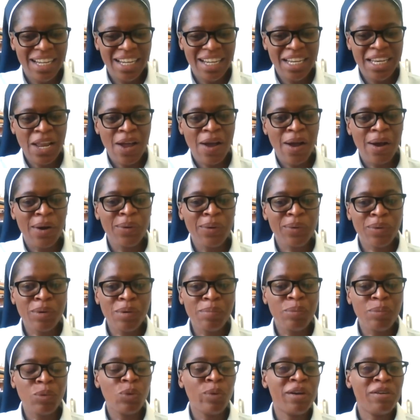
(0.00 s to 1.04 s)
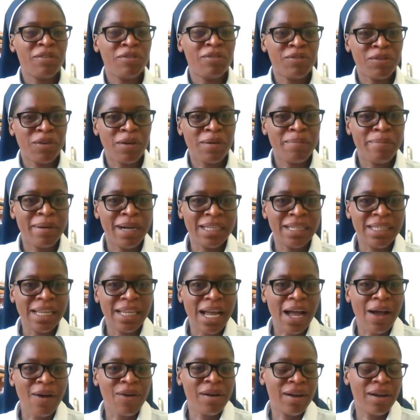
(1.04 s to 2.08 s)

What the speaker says: In our group, we were four, but